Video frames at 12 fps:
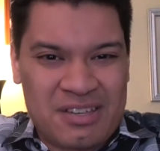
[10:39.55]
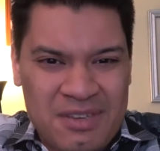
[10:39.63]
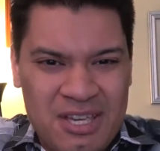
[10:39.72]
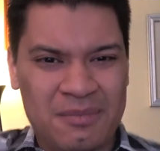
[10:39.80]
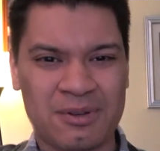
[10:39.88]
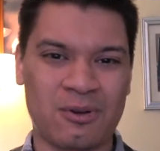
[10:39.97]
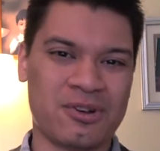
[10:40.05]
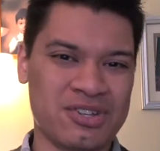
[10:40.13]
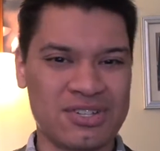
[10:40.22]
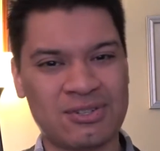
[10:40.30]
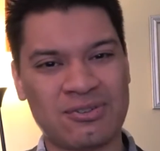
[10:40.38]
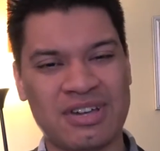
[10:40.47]
Giving him an
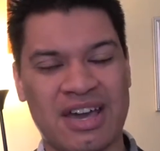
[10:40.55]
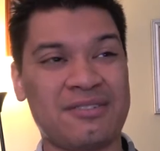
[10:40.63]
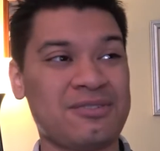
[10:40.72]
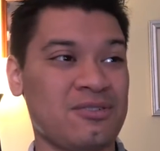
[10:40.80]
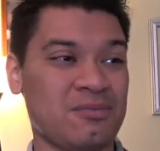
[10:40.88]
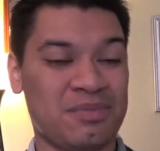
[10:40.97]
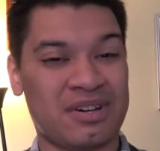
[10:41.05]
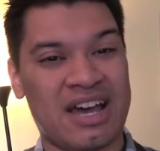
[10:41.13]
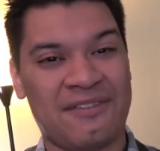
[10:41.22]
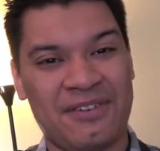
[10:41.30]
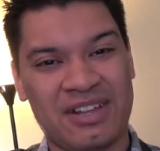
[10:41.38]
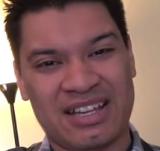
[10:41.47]
origin story, I don't know, but
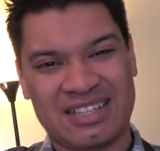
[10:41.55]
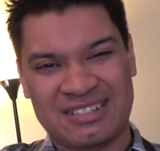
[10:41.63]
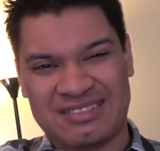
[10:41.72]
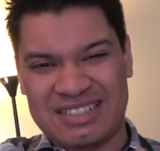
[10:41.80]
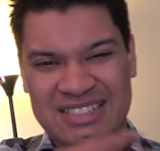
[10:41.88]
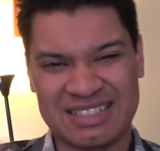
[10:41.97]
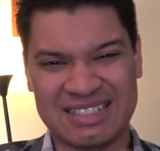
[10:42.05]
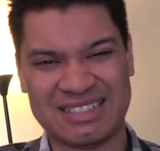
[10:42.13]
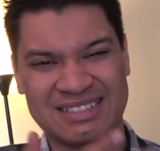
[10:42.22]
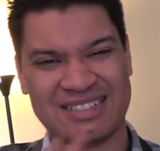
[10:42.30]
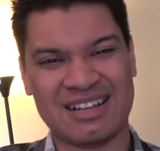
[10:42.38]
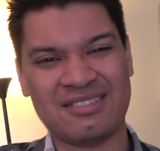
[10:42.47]
I felt like, you know,
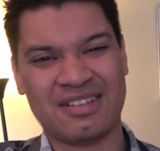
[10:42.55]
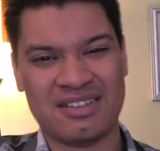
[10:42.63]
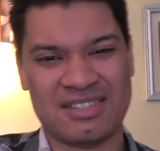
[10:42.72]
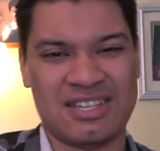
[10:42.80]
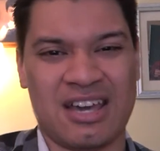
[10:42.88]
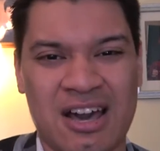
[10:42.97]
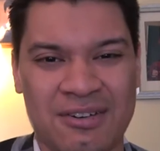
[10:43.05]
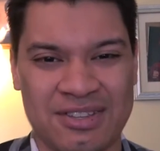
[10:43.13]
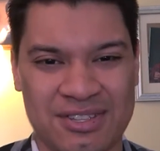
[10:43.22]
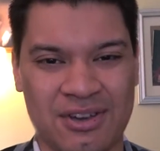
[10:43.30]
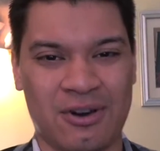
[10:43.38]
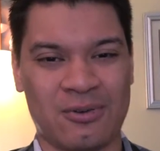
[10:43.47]
I'll see how
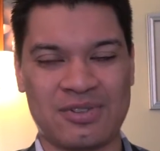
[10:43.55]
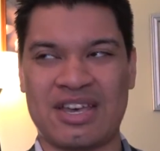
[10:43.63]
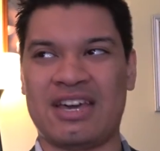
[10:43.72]
this goes.